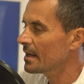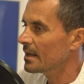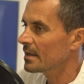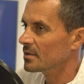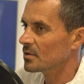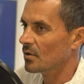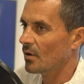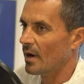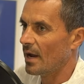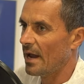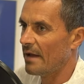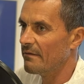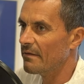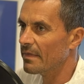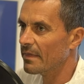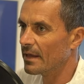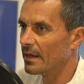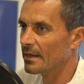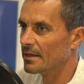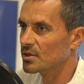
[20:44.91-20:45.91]
So
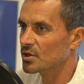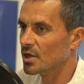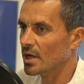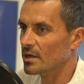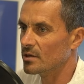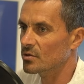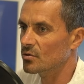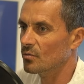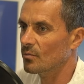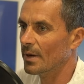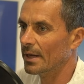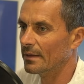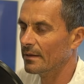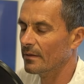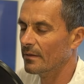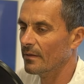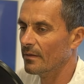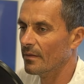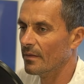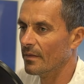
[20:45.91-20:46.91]
everything is changing you, but
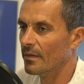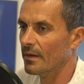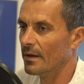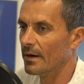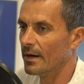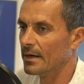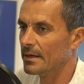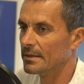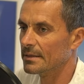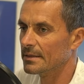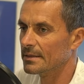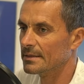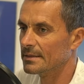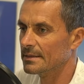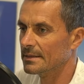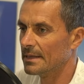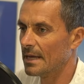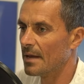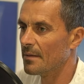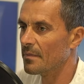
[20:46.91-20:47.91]
there are
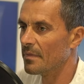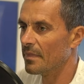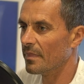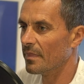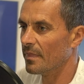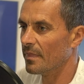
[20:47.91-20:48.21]
some